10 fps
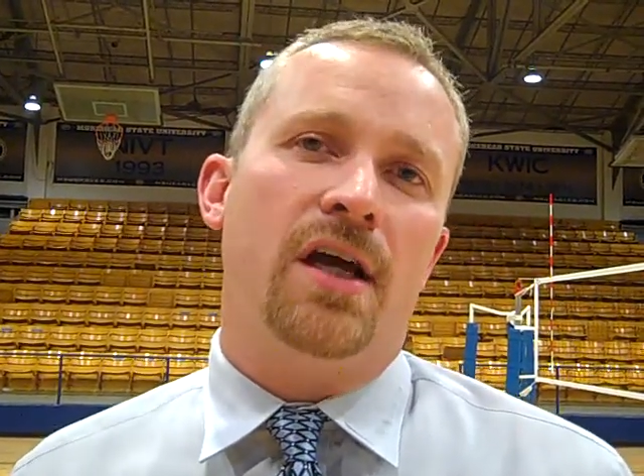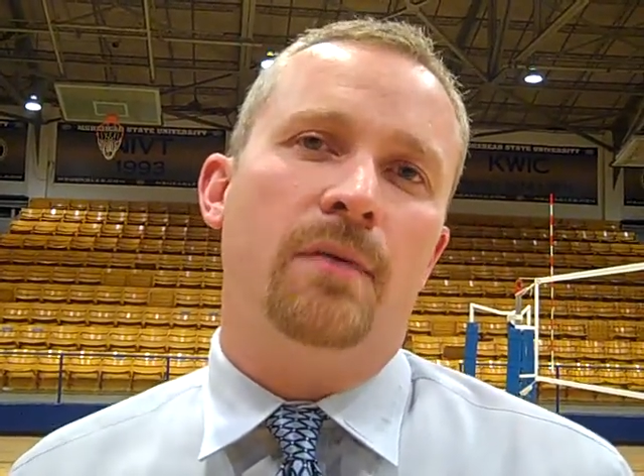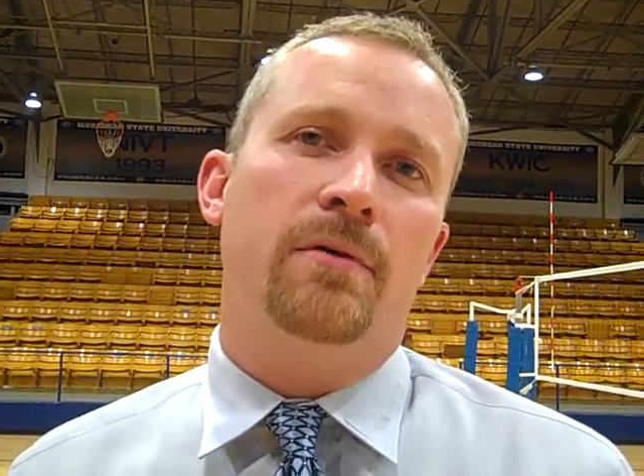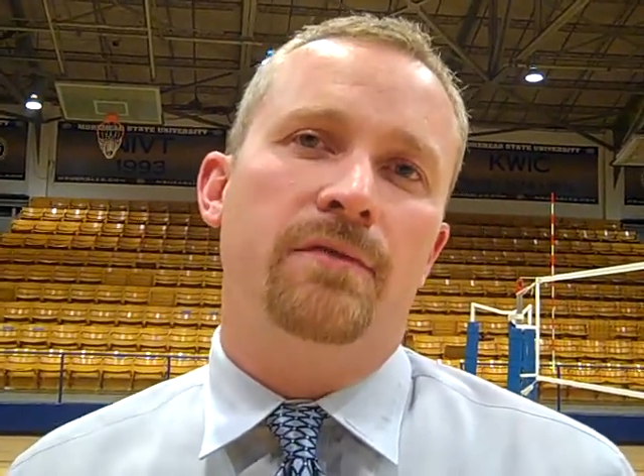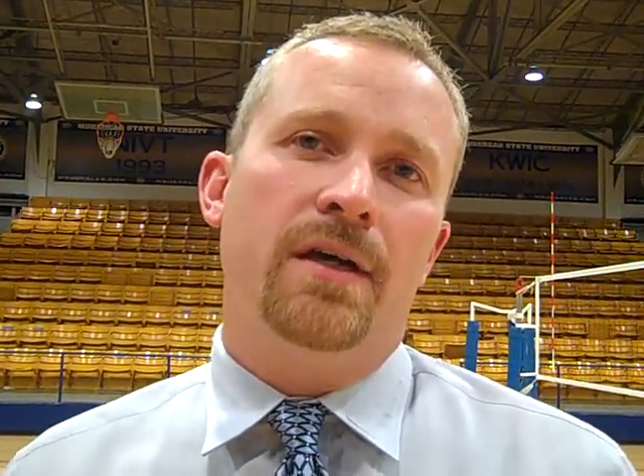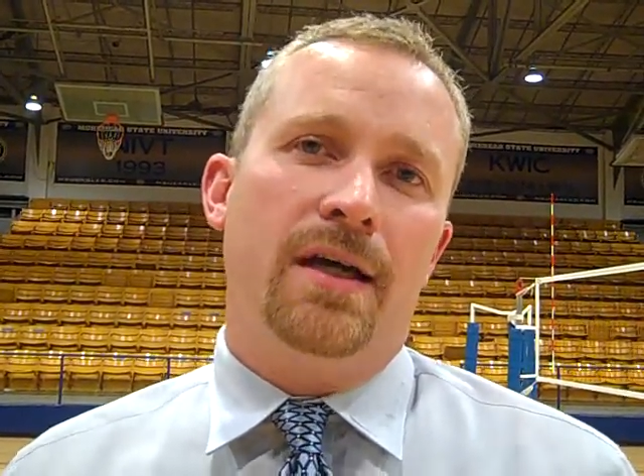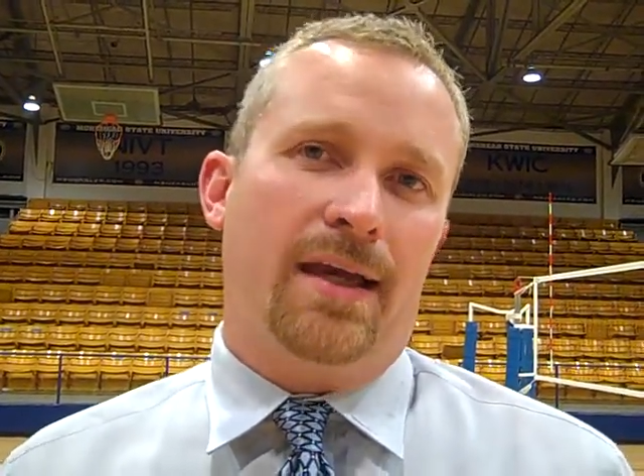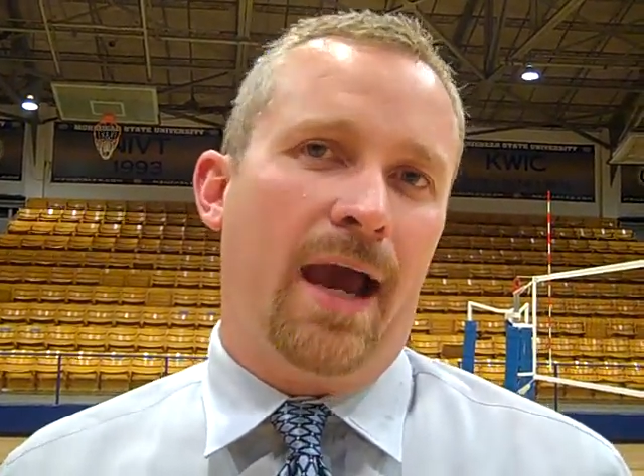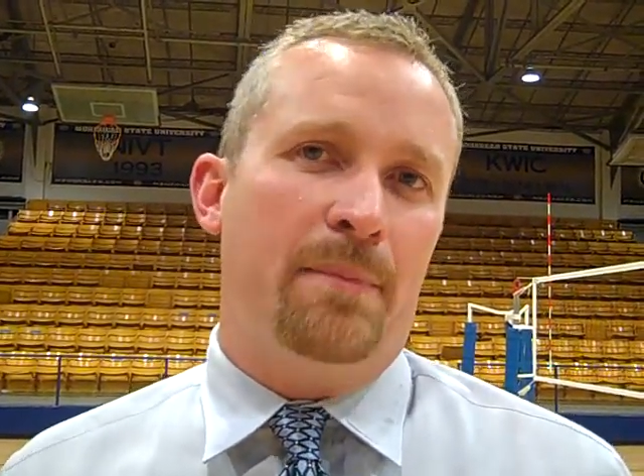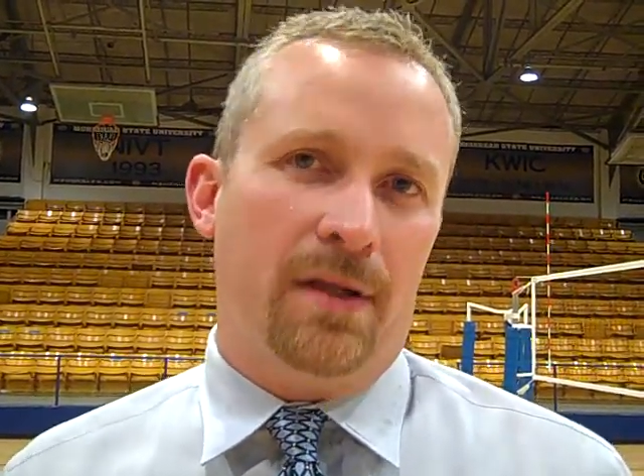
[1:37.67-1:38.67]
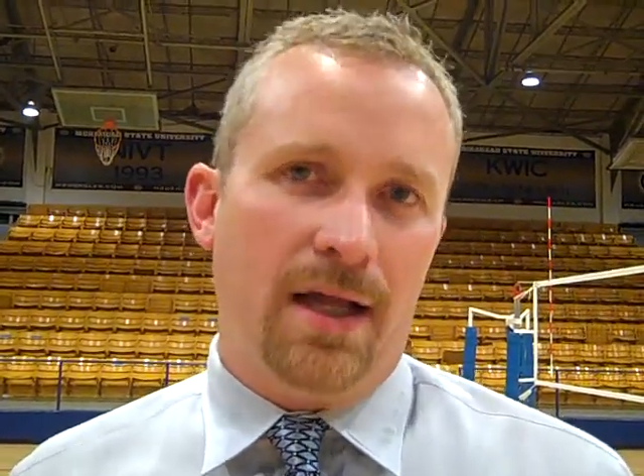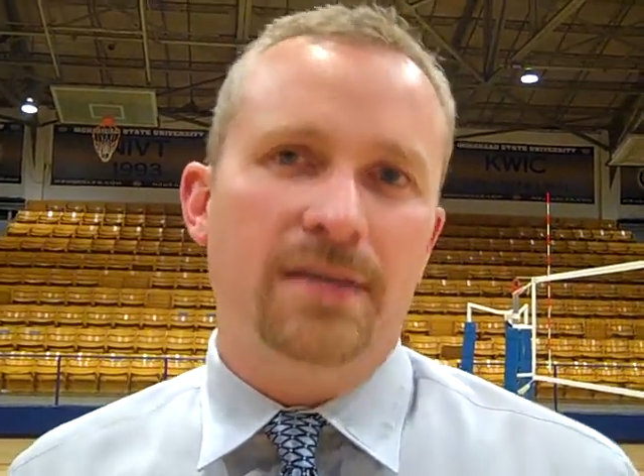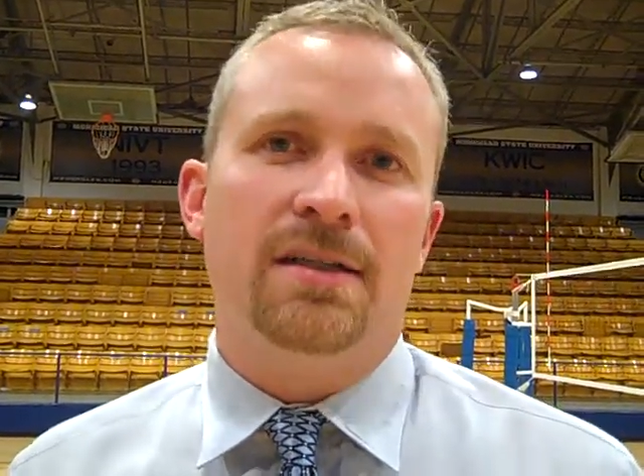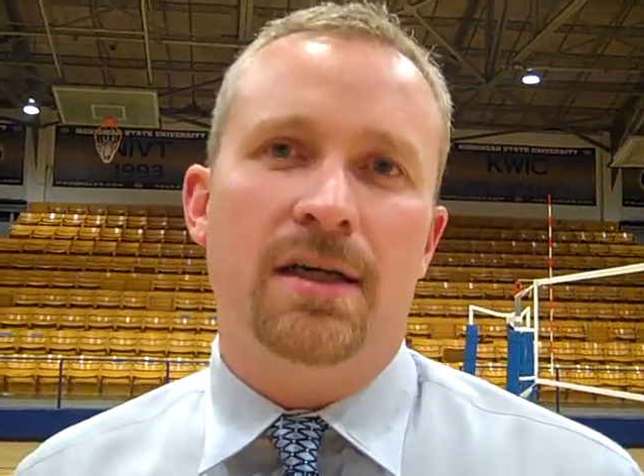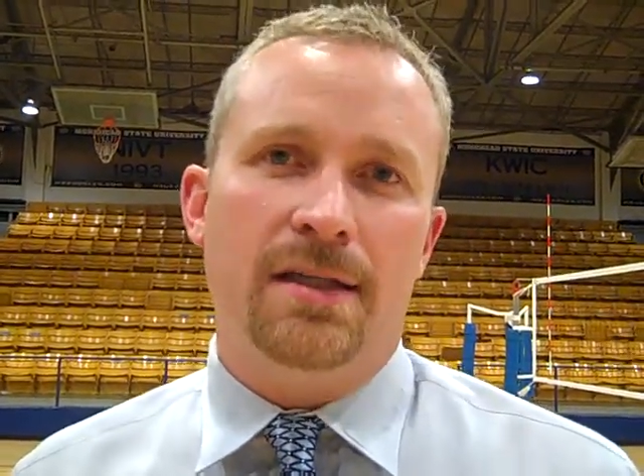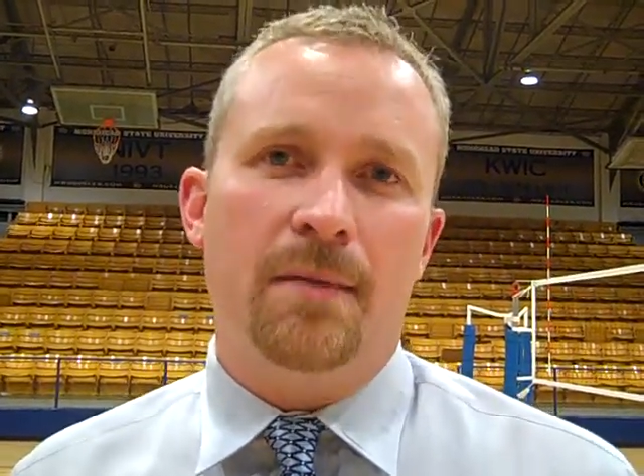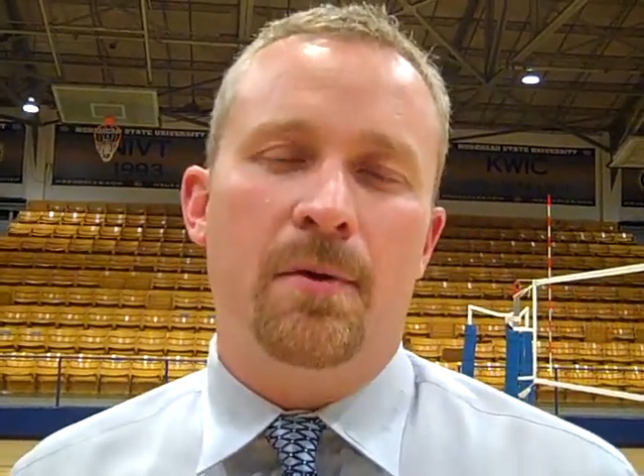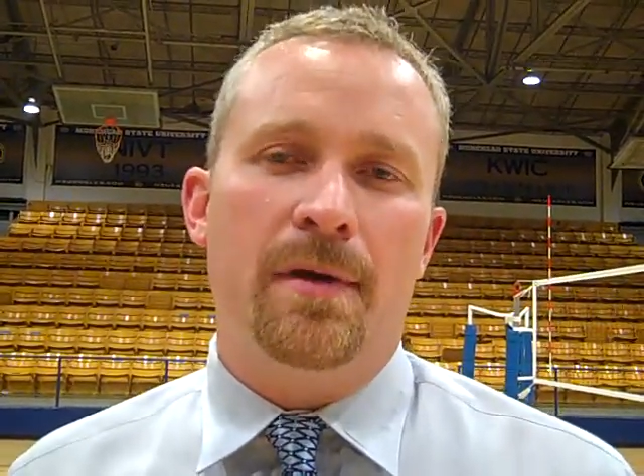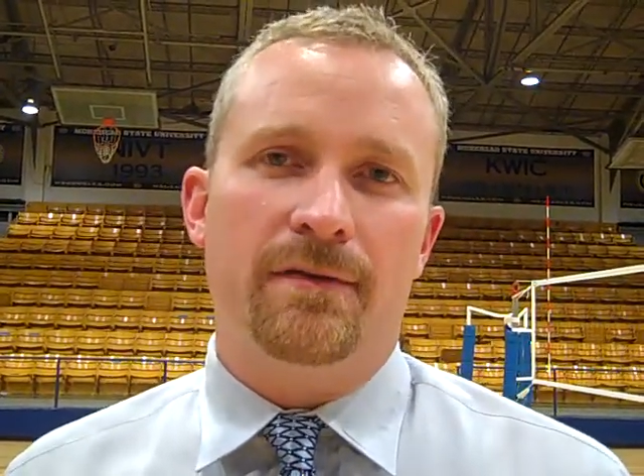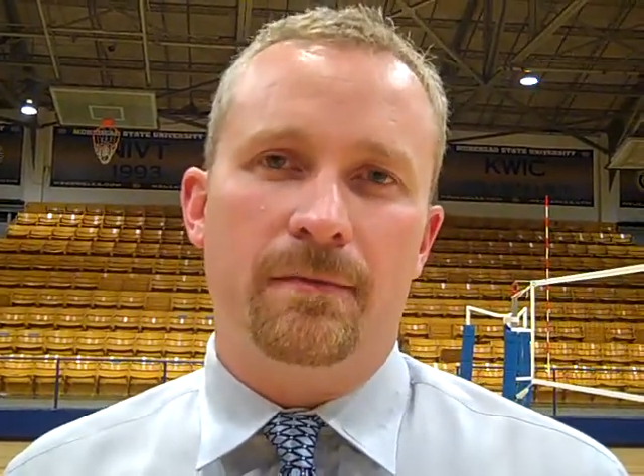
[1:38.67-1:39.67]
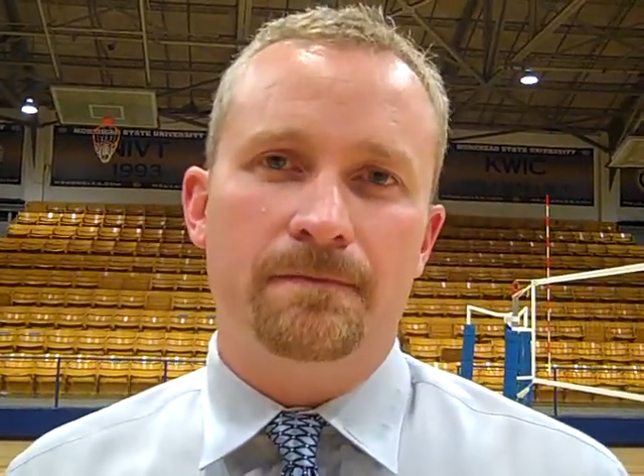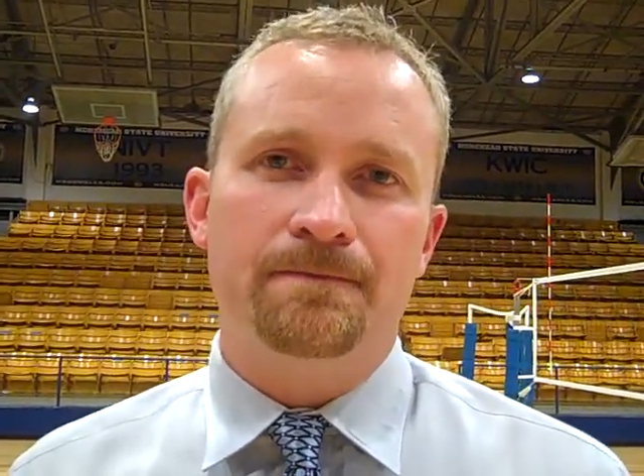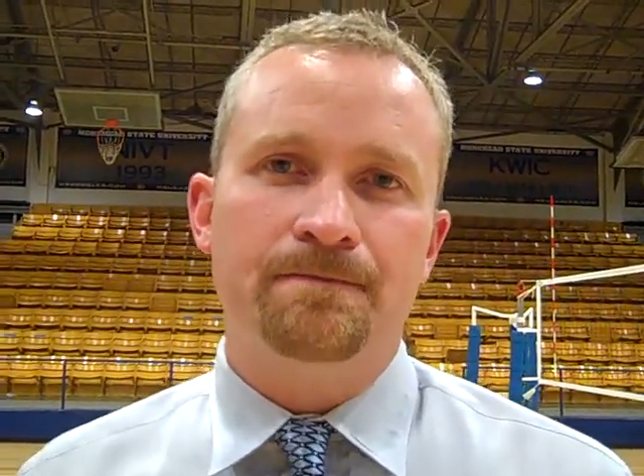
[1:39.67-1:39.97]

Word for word: job of capitalizing on that momentum.